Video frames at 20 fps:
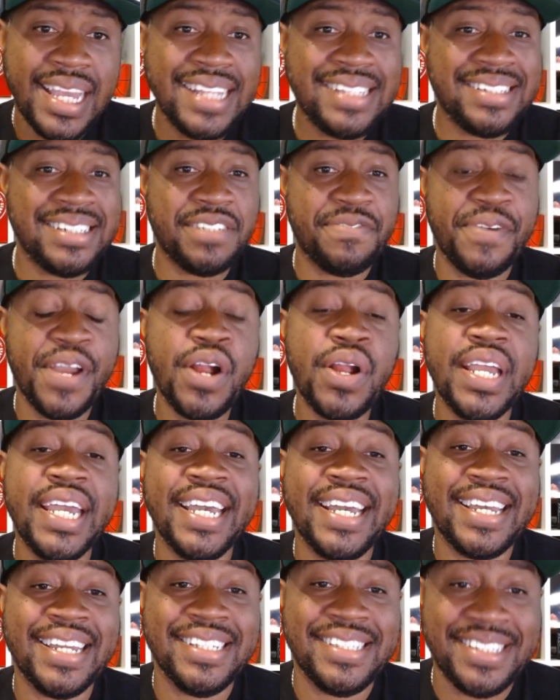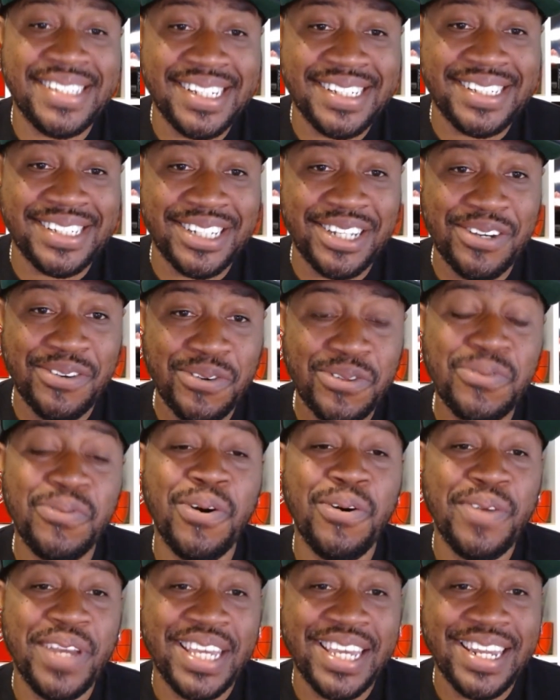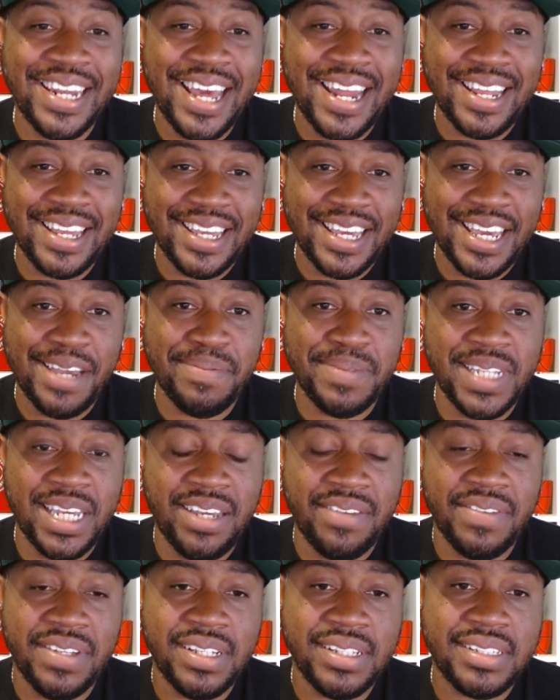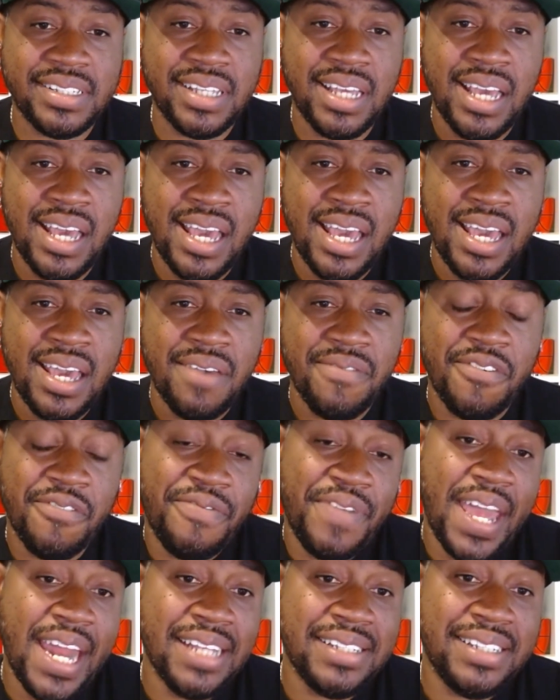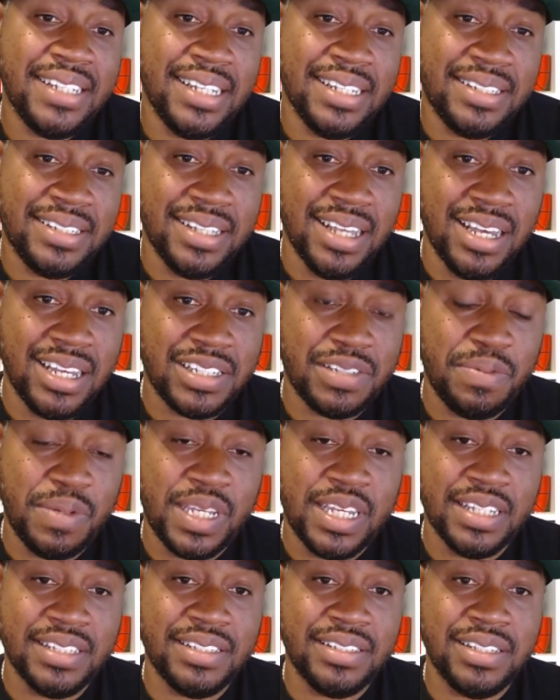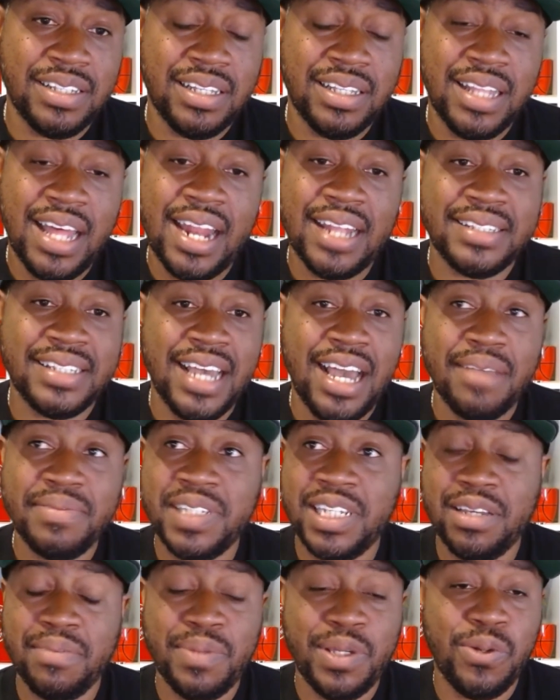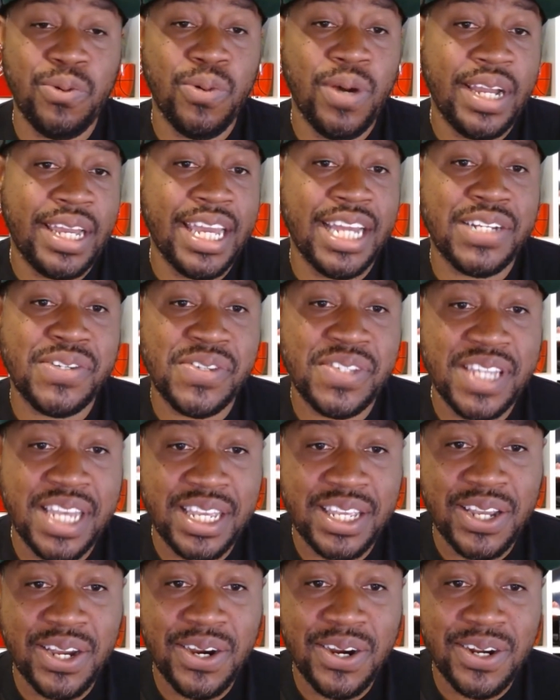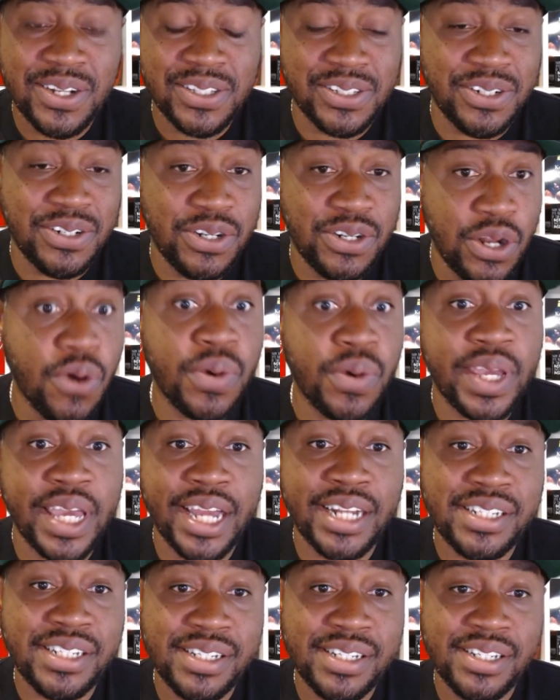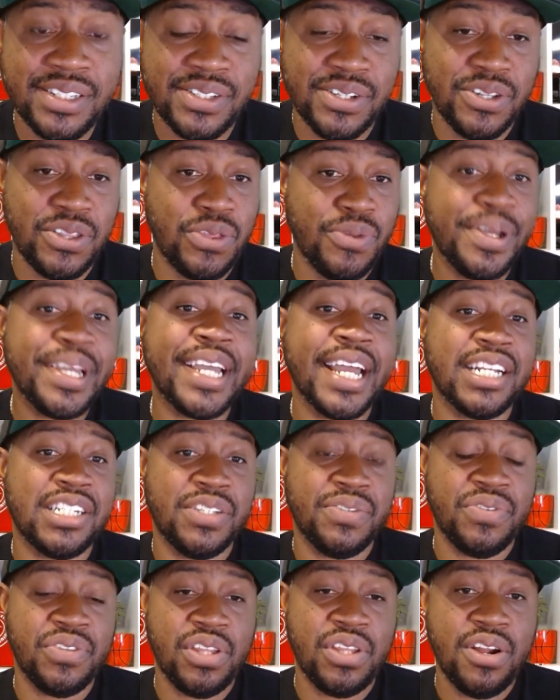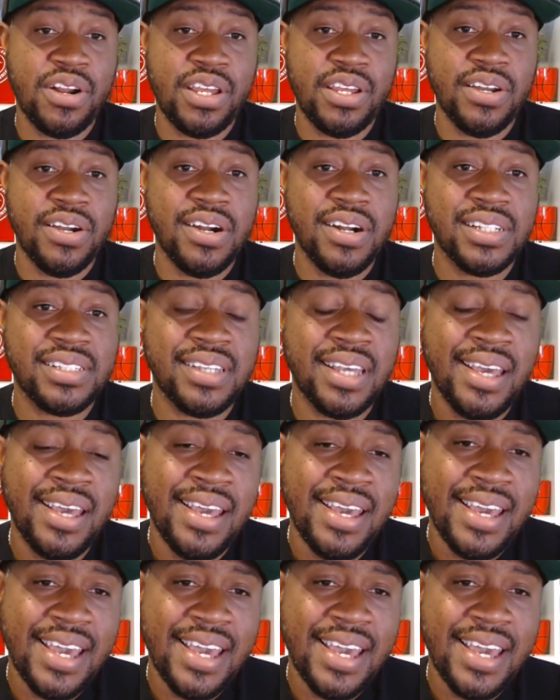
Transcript: It's just very inconsistent with what we get out of Gabe Davis. For fantasy, it sucks because a lot of times it can be one catch for 10 yards or no catches or three catches for 30 yards.